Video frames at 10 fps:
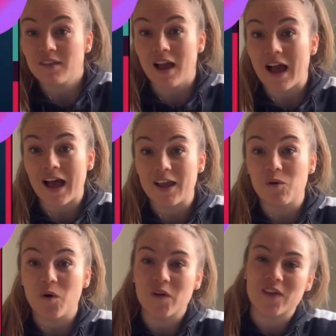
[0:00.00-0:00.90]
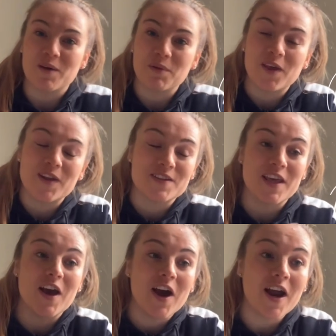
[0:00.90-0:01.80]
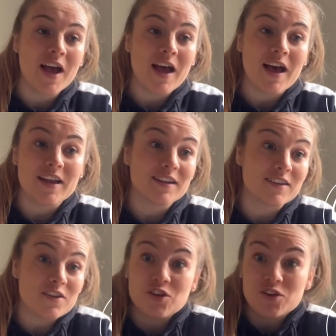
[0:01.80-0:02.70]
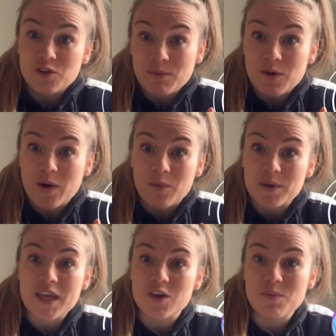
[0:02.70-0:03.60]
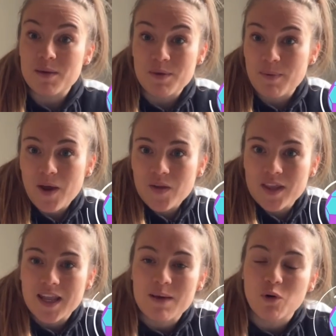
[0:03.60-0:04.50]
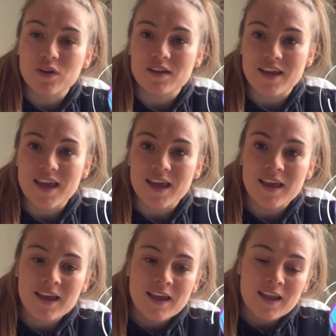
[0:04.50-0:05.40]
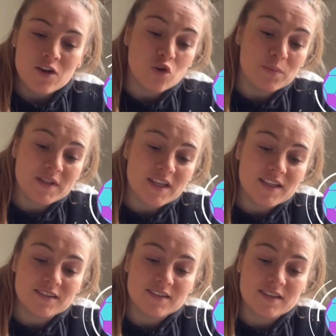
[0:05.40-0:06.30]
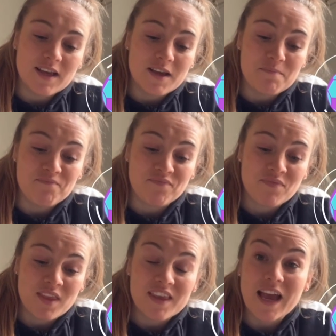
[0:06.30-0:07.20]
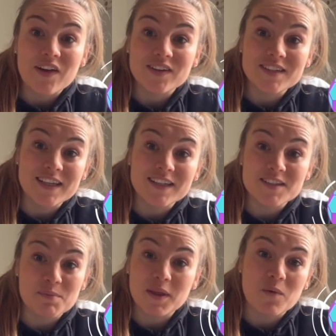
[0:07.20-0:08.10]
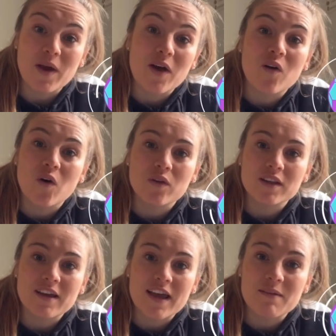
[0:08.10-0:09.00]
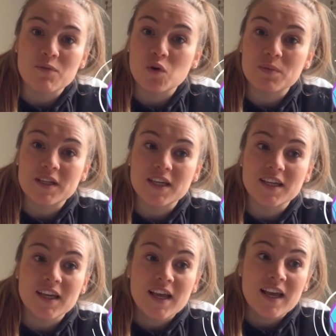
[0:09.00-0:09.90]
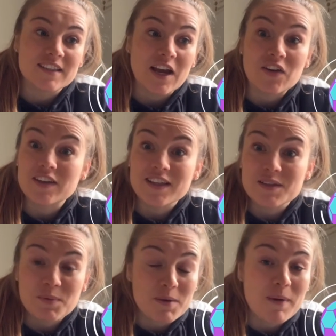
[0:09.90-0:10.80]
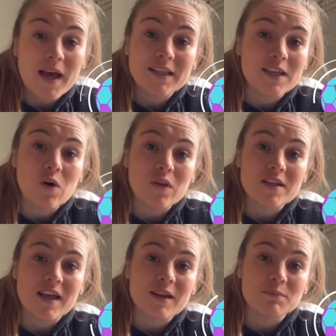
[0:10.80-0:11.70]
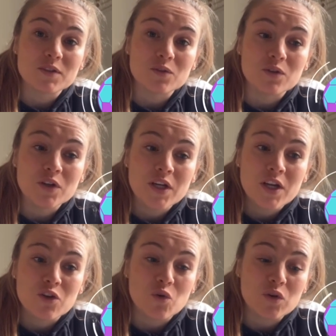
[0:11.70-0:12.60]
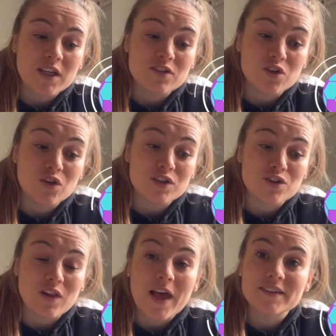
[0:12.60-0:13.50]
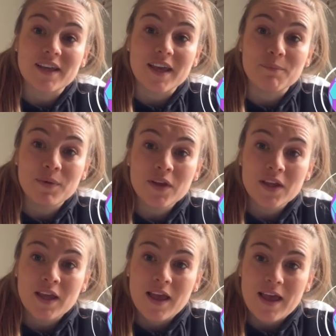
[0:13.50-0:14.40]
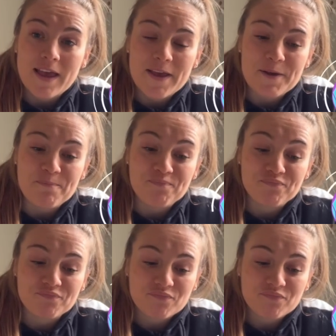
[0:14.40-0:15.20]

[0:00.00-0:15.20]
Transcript: high quality a player as they are. And you, you may well be, you may be better than them on the day. Nobody is um, guaranteed to play well all the time. Nobody is guaranteed to play badly all the time. So you're only as good as your last game. Um,